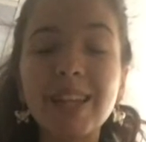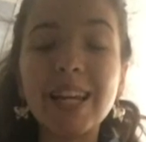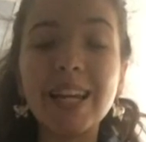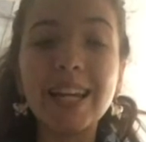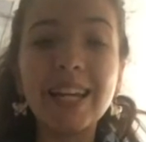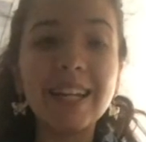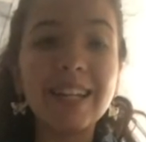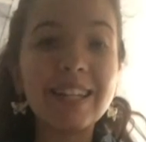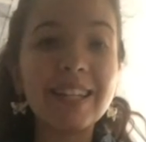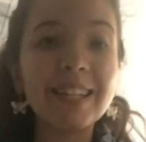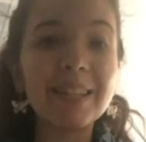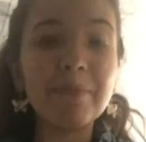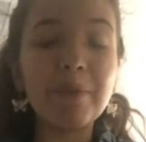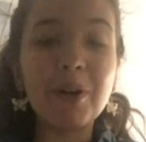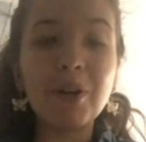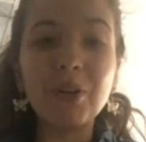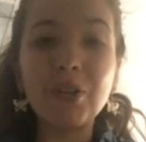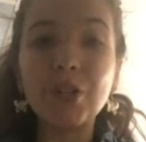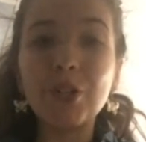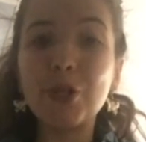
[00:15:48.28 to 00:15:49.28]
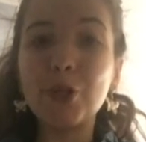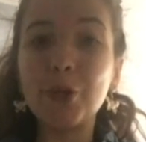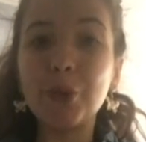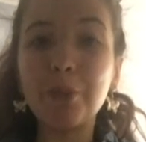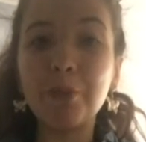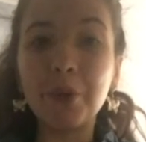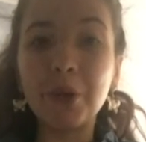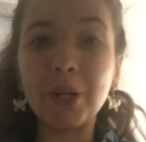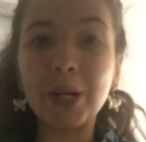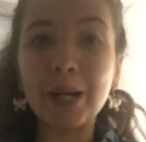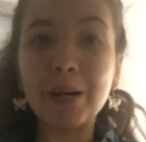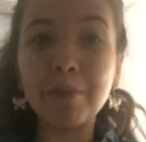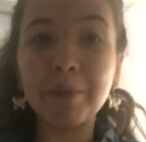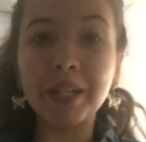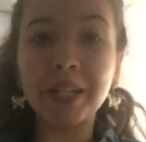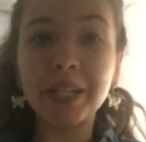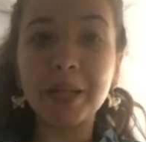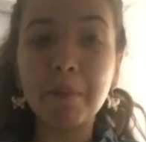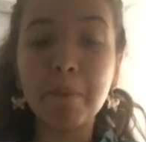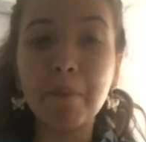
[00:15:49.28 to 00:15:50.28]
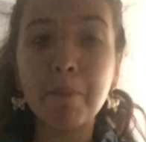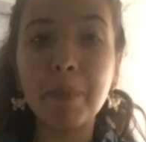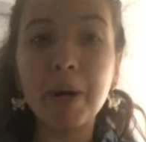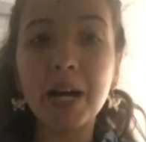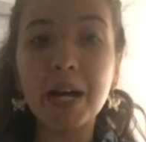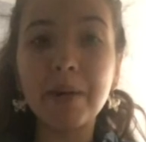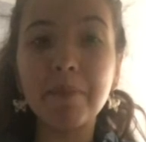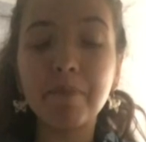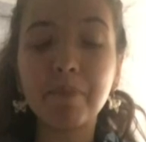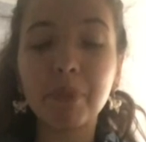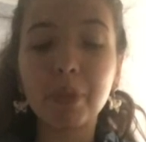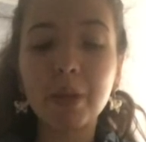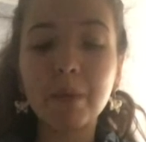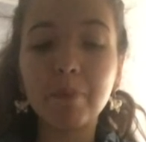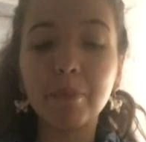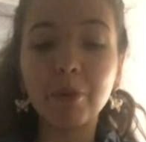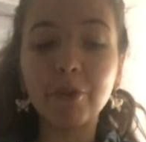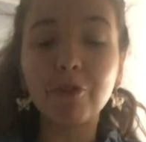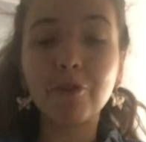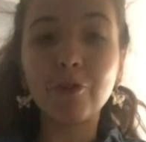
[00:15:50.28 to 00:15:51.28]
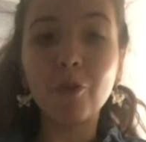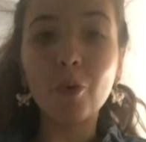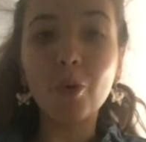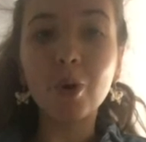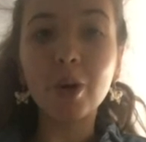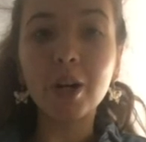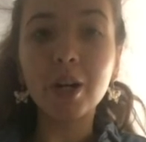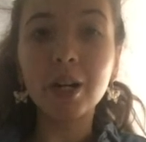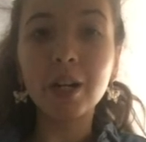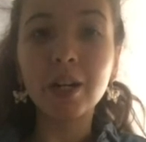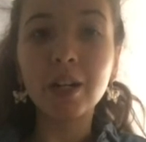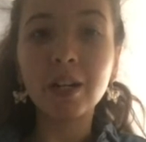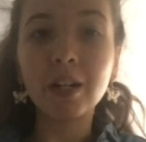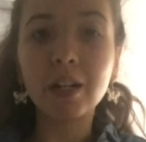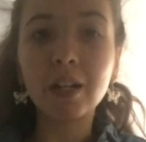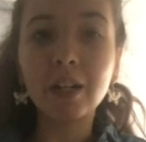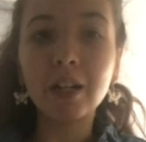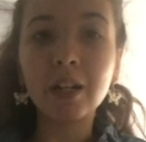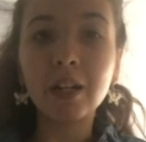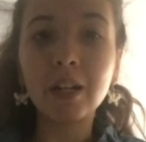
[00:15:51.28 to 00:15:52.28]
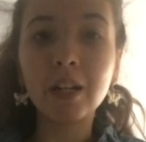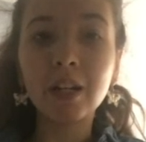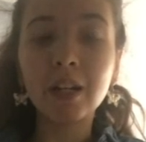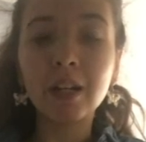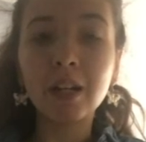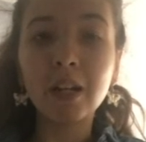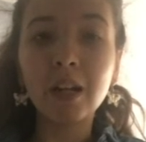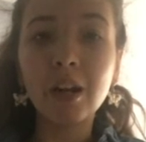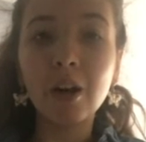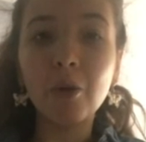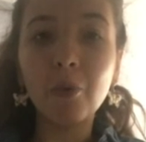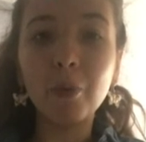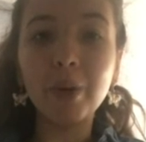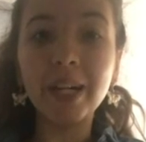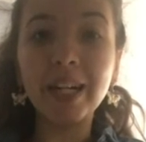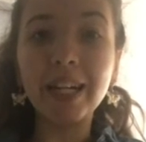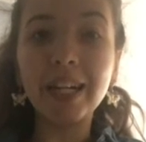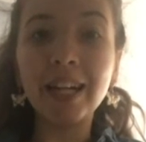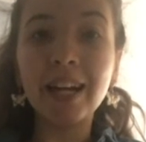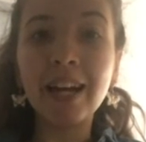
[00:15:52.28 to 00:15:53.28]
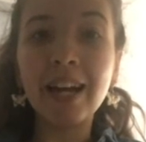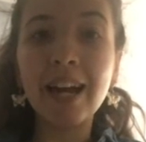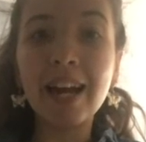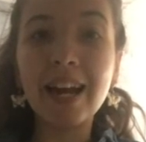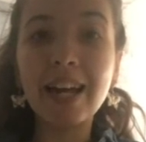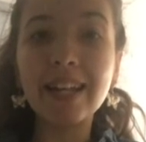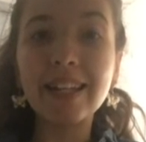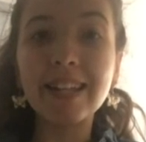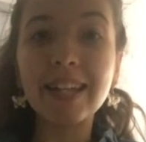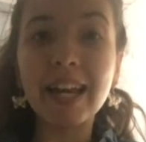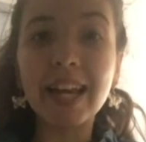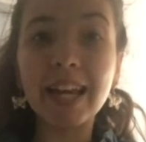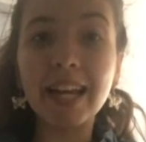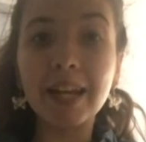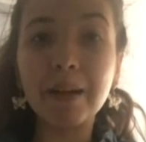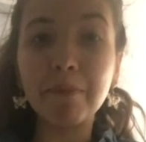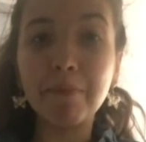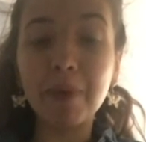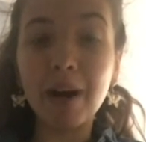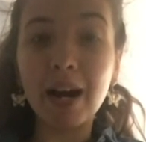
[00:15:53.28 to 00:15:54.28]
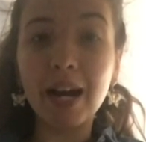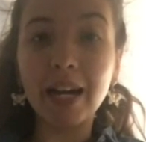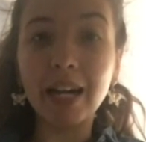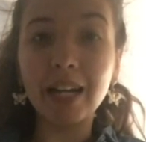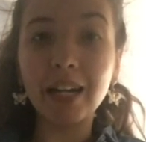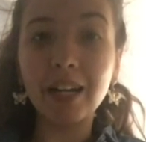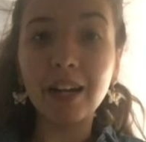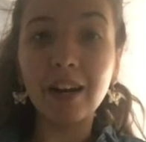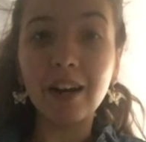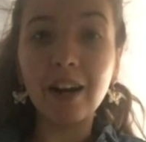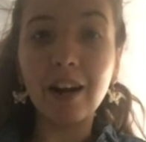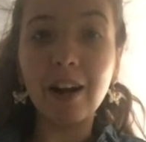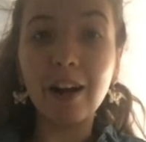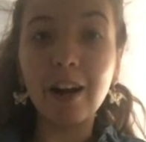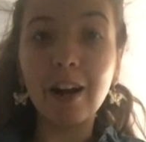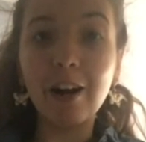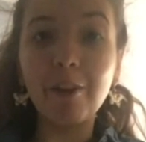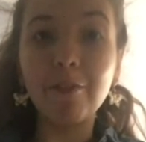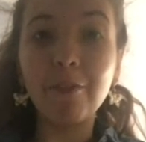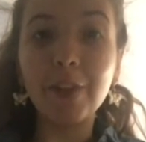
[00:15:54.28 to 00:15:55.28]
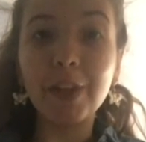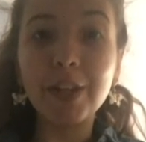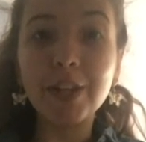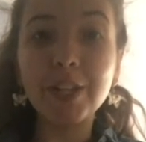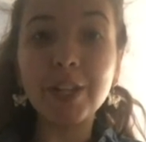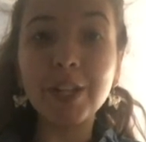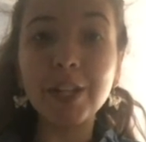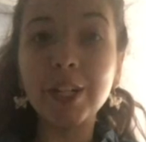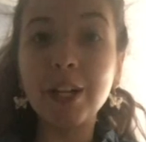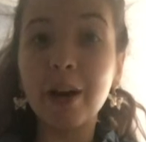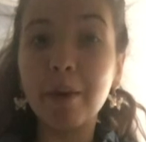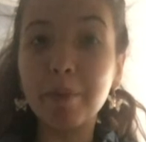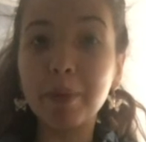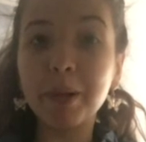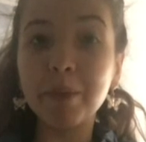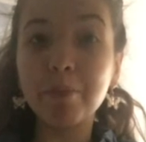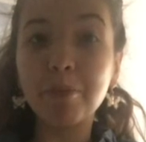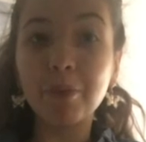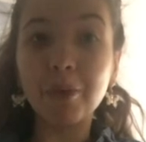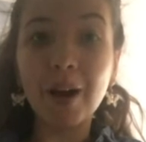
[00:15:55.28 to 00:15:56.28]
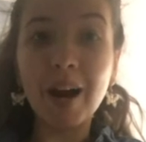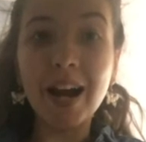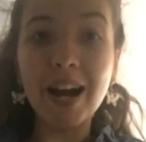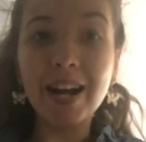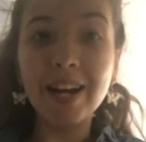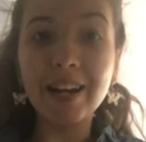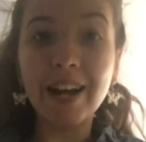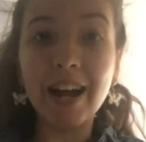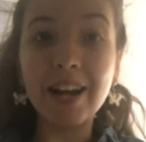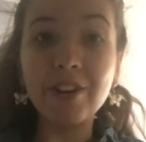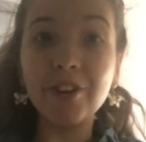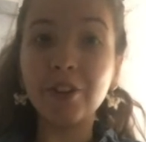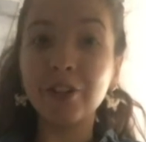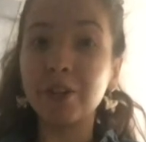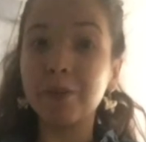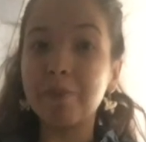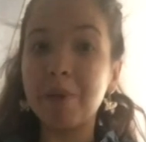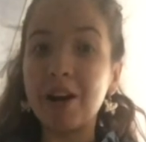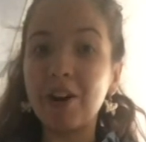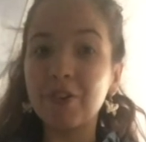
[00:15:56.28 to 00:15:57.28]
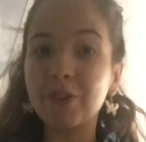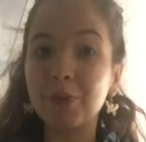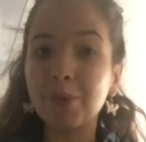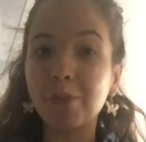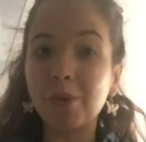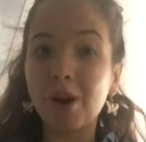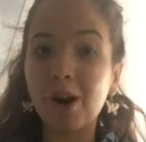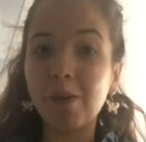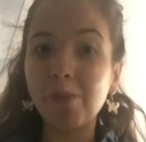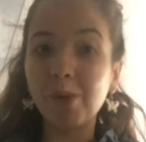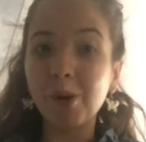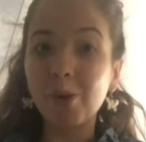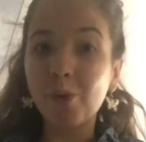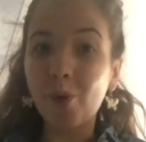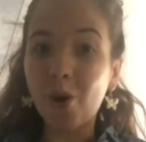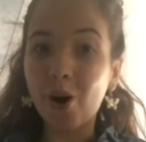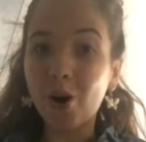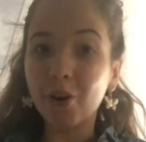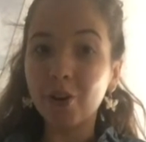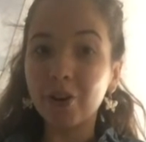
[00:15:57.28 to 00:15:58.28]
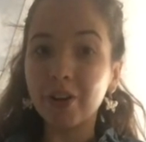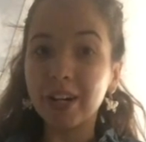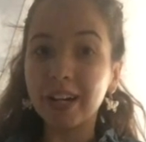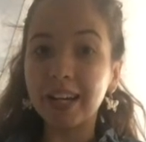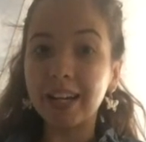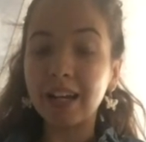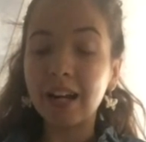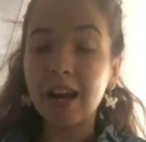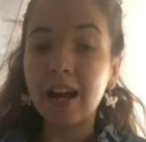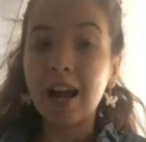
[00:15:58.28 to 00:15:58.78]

It smells super yummy. But before we take a bite of this yummy bread, I know your mouths are probably watering.